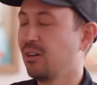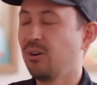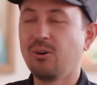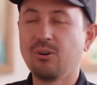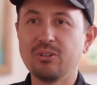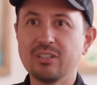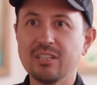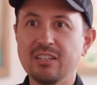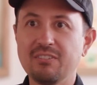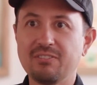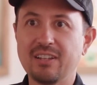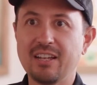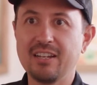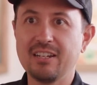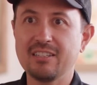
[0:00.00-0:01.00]
the whole leaf
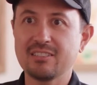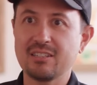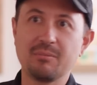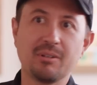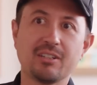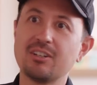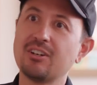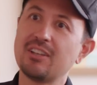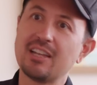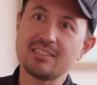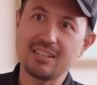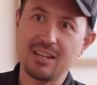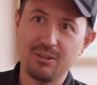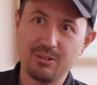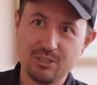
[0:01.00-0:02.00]
lettuce. I'm like, no, that's
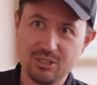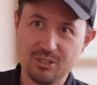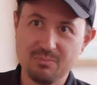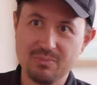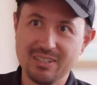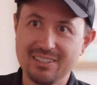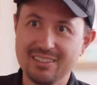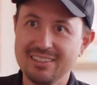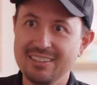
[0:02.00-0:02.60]
how it should be.